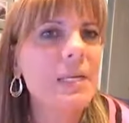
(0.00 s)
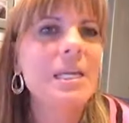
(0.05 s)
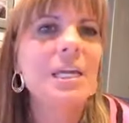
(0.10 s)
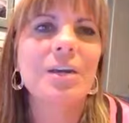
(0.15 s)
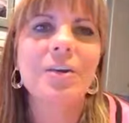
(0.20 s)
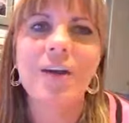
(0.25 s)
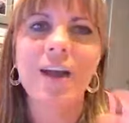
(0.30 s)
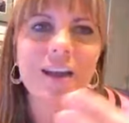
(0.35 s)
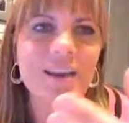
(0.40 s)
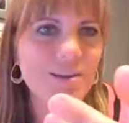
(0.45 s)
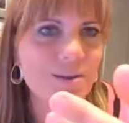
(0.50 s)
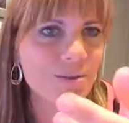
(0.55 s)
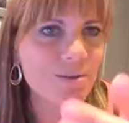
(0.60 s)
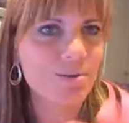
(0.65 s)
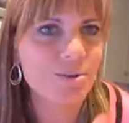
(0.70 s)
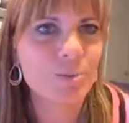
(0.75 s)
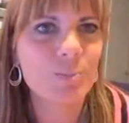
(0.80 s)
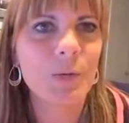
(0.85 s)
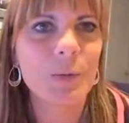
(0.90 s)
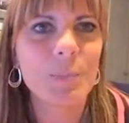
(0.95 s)
here, I know
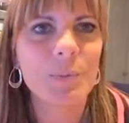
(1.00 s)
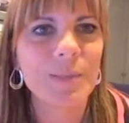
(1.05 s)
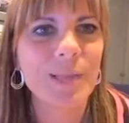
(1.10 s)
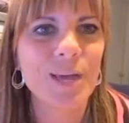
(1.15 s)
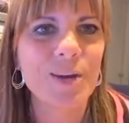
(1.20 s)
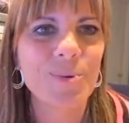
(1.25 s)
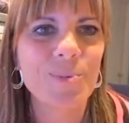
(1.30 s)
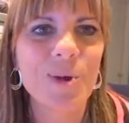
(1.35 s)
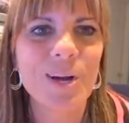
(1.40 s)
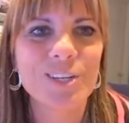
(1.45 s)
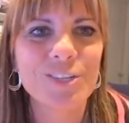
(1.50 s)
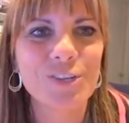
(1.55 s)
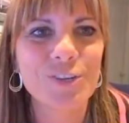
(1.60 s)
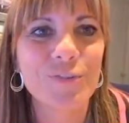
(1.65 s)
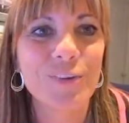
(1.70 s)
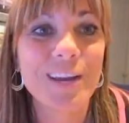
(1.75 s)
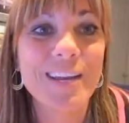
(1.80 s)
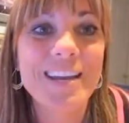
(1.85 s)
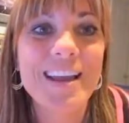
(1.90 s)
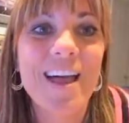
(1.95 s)
there's people that are watching
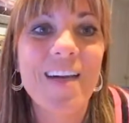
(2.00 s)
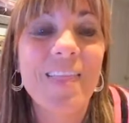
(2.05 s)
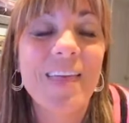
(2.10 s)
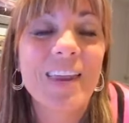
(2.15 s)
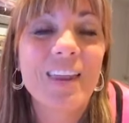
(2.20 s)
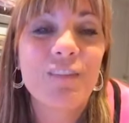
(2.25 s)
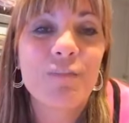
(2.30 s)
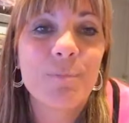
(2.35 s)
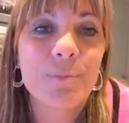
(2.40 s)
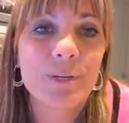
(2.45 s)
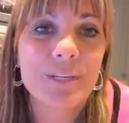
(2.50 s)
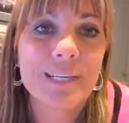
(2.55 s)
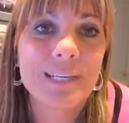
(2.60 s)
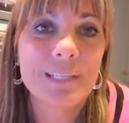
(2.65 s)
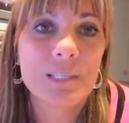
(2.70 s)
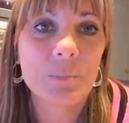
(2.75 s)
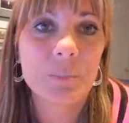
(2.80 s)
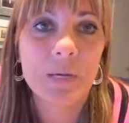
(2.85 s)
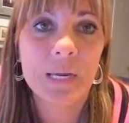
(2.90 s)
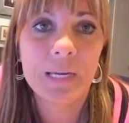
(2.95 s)
right now that have
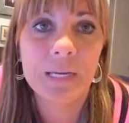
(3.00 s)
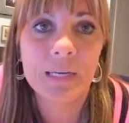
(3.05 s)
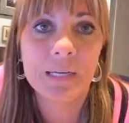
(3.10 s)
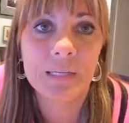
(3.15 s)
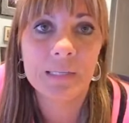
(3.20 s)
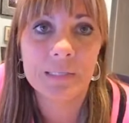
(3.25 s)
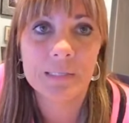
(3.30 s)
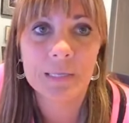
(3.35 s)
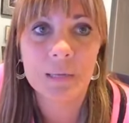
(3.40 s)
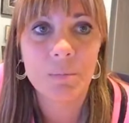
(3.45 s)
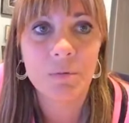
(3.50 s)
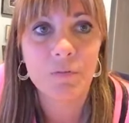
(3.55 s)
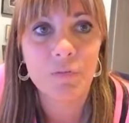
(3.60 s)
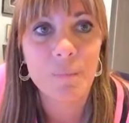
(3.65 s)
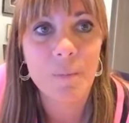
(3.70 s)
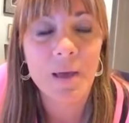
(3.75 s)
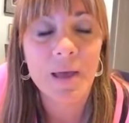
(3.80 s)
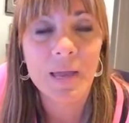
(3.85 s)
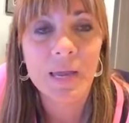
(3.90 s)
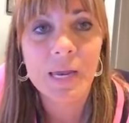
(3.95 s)
participated in some of
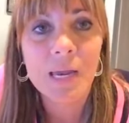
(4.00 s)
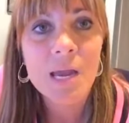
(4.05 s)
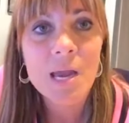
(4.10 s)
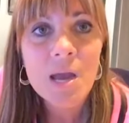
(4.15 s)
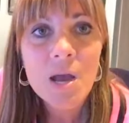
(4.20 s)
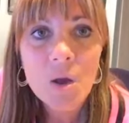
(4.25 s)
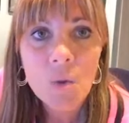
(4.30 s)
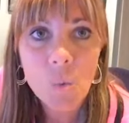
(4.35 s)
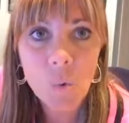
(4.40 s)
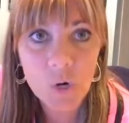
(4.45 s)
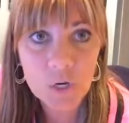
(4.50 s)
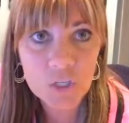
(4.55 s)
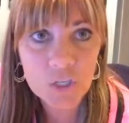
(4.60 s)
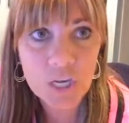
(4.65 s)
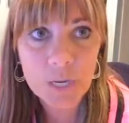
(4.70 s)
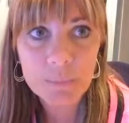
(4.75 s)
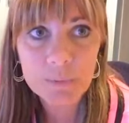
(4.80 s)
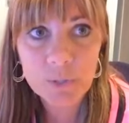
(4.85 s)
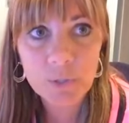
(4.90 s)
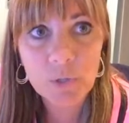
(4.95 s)
my
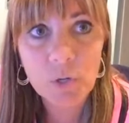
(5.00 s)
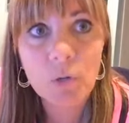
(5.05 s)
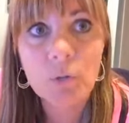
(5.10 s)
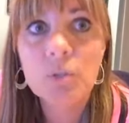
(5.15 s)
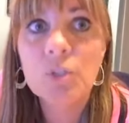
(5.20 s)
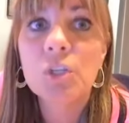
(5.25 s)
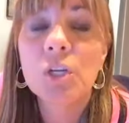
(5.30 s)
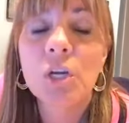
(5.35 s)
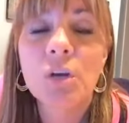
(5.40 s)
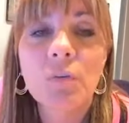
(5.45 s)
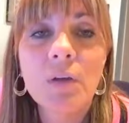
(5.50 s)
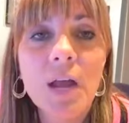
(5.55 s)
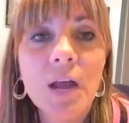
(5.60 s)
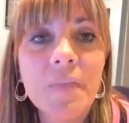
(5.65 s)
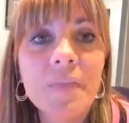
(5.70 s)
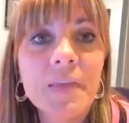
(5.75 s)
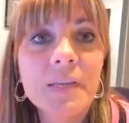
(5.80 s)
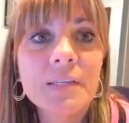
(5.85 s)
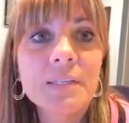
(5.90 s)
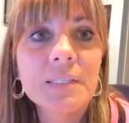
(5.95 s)
workshops or coaching around
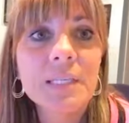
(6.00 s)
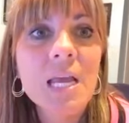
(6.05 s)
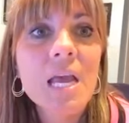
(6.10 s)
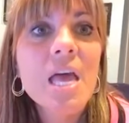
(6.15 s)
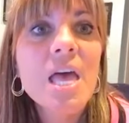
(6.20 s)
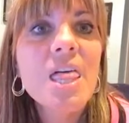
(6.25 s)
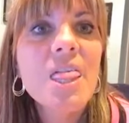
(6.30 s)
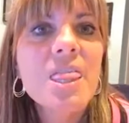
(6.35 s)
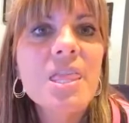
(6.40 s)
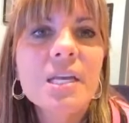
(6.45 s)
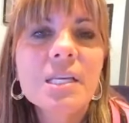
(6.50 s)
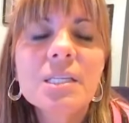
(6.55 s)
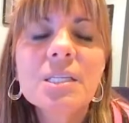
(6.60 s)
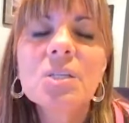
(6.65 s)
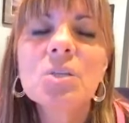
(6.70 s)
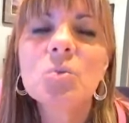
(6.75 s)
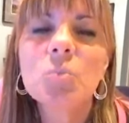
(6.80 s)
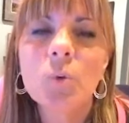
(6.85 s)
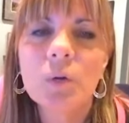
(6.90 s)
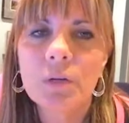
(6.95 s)
this. This
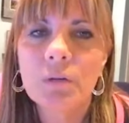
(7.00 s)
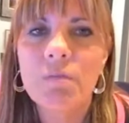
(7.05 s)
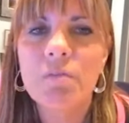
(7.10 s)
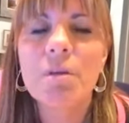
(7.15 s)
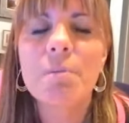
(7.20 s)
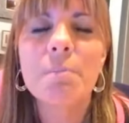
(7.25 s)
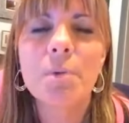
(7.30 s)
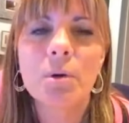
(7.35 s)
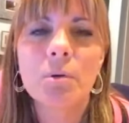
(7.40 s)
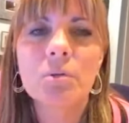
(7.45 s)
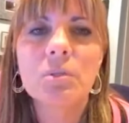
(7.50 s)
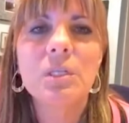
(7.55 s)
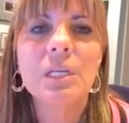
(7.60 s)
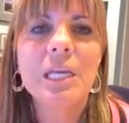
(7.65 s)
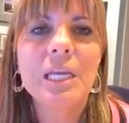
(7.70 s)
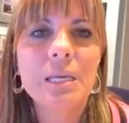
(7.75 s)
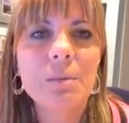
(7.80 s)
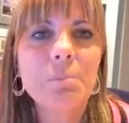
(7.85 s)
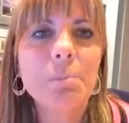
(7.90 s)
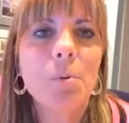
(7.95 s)
is one of the most
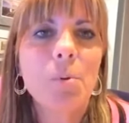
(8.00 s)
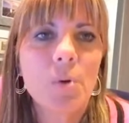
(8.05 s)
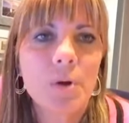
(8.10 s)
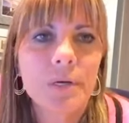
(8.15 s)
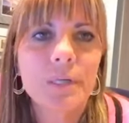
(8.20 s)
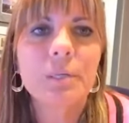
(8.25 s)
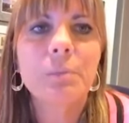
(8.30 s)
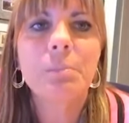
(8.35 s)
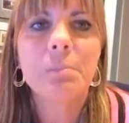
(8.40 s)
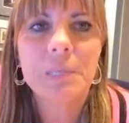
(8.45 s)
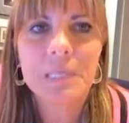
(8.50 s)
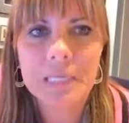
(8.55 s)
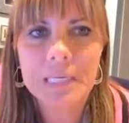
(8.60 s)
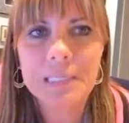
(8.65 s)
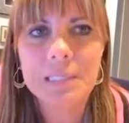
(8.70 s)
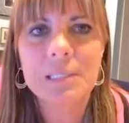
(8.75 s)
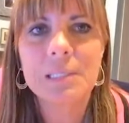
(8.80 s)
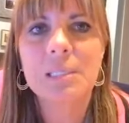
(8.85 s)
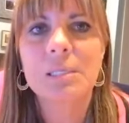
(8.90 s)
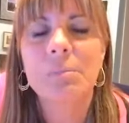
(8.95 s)
important
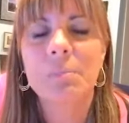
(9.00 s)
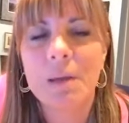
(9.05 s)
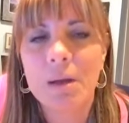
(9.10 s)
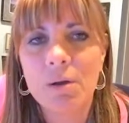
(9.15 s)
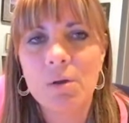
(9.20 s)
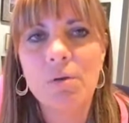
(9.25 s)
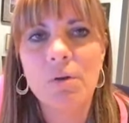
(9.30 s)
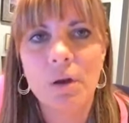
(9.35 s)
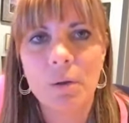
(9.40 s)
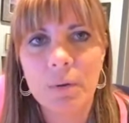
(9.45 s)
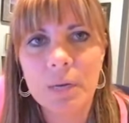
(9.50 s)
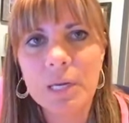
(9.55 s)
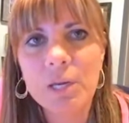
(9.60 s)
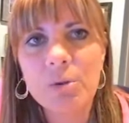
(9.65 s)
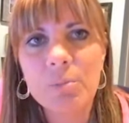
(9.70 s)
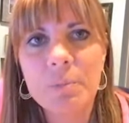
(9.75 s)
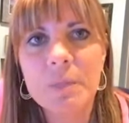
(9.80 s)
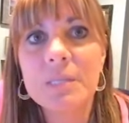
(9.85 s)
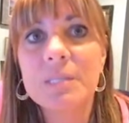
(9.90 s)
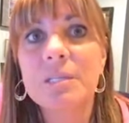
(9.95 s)
pieces about growing your
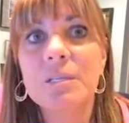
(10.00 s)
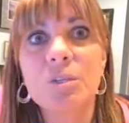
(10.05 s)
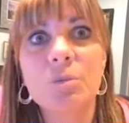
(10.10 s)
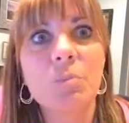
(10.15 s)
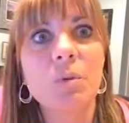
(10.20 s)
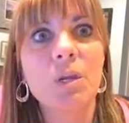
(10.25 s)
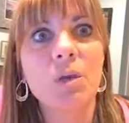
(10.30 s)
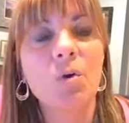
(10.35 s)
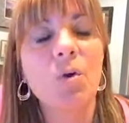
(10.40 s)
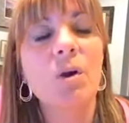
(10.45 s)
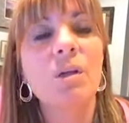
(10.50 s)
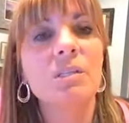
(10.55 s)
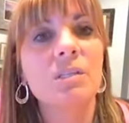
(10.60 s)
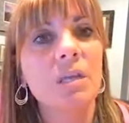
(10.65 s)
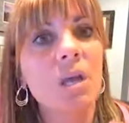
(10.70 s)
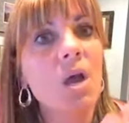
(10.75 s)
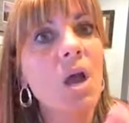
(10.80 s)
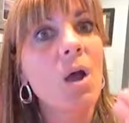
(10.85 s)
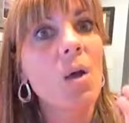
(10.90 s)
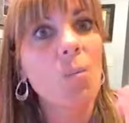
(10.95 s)
business because
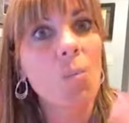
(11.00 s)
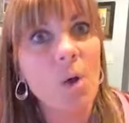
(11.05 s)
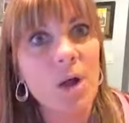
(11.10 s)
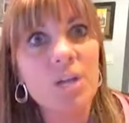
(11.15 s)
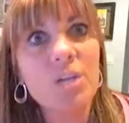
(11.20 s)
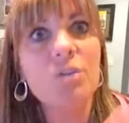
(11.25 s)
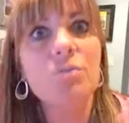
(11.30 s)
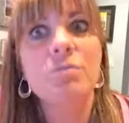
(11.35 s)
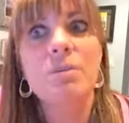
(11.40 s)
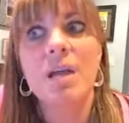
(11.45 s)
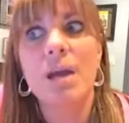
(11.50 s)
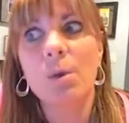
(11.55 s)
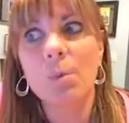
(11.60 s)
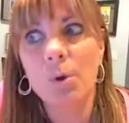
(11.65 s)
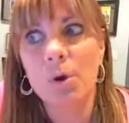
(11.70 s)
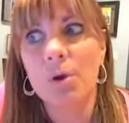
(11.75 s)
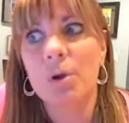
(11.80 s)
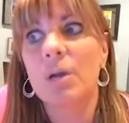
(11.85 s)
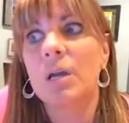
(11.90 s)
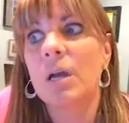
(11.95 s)
when you
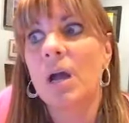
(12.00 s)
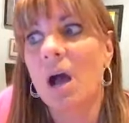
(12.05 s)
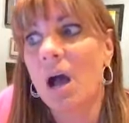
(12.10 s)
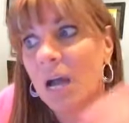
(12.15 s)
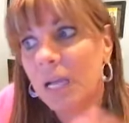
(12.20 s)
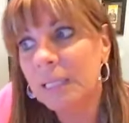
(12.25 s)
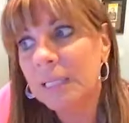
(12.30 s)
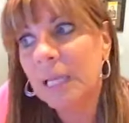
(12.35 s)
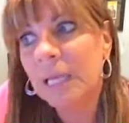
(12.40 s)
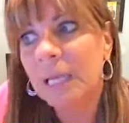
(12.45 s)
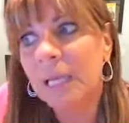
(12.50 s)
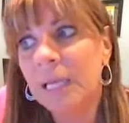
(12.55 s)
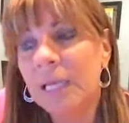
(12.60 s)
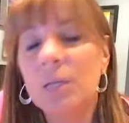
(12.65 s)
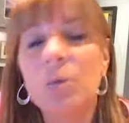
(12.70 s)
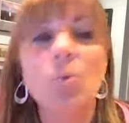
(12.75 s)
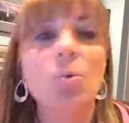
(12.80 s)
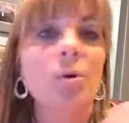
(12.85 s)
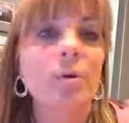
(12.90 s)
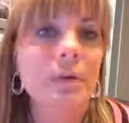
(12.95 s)
network online
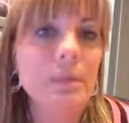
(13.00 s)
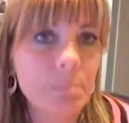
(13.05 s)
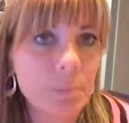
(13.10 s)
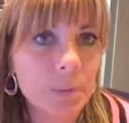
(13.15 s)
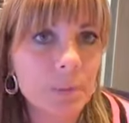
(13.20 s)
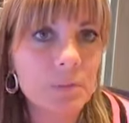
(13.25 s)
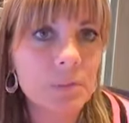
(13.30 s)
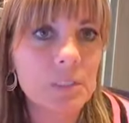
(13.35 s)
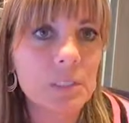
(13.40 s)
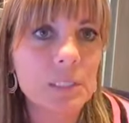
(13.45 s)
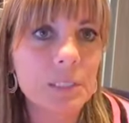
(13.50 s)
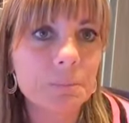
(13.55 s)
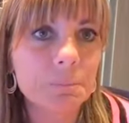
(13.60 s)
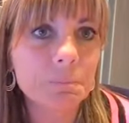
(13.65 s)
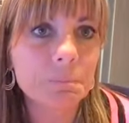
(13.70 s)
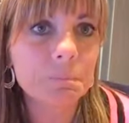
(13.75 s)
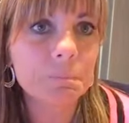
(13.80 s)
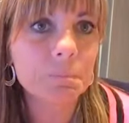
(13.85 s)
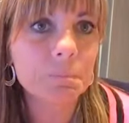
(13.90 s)
or in person,